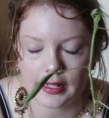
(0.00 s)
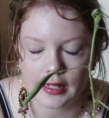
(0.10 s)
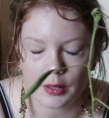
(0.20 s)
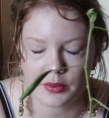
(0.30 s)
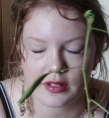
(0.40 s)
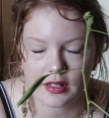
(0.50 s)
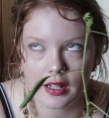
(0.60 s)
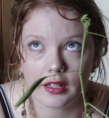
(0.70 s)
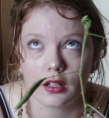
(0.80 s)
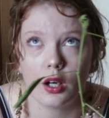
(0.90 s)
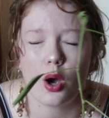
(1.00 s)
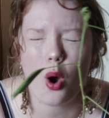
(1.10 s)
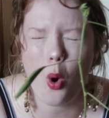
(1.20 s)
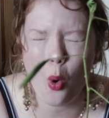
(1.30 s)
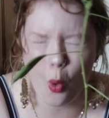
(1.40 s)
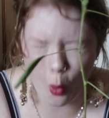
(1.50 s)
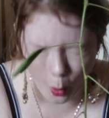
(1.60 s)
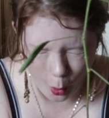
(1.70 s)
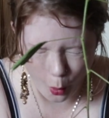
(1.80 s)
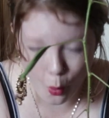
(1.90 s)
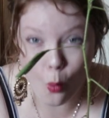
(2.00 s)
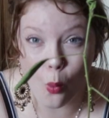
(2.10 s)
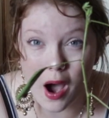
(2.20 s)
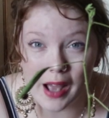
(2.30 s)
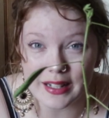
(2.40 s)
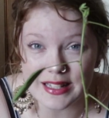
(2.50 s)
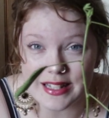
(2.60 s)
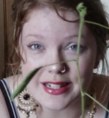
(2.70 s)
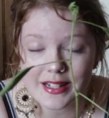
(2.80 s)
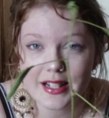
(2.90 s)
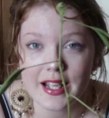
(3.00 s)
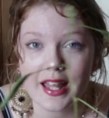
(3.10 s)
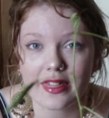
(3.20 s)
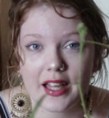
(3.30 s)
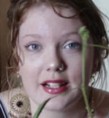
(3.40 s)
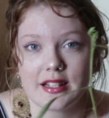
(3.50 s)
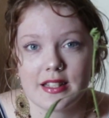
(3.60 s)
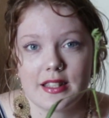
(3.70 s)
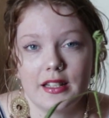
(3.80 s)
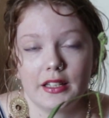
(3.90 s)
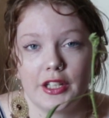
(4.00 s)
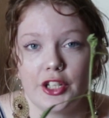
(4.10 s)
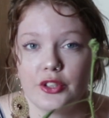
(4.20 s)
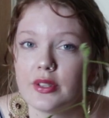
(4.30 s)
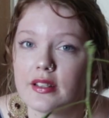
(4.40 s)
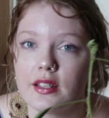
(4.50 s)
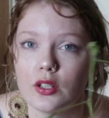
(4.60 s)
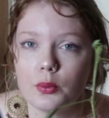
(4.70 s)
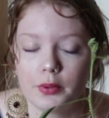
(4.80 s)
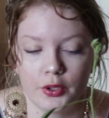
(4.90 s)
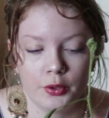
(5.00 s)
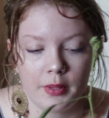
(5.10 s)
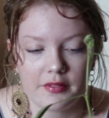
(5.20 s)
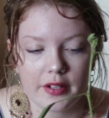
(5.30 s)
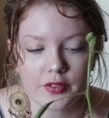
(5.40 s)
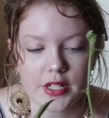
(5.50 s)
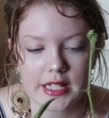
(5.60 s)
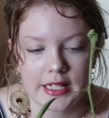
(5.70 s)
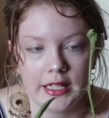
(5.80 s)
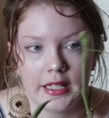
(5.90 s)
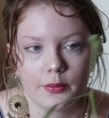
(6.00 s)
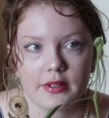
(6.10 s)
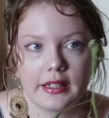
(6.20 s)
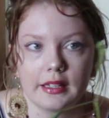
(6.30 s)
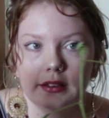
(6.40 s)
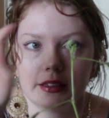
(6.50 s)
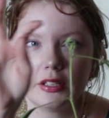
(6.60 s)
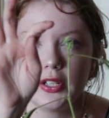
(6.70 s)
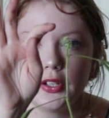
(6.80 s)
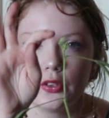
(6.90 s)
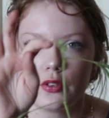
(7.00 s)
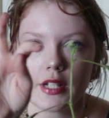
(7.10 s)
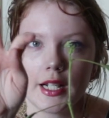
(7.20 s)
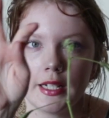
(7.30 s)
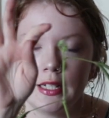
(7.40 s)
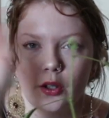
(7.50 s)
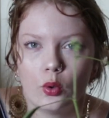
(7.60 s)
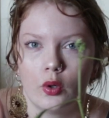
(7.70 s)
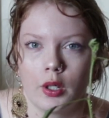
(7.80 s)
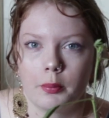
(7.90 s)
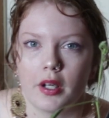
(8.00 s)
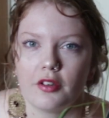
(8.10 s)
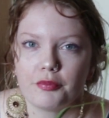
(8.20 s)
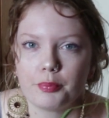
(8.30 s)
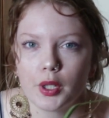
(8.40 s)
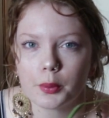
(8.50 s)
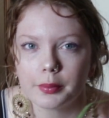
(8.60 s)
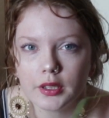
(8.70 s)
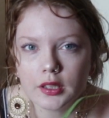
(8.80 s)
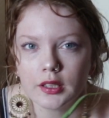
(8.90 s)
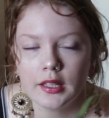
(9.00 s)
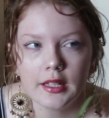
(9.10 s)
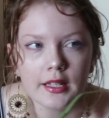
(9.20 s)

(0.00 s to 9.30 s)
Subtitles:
and I was like, what? That is the cutest little bloom I've ever seen. It was like a little tiny orb of purple,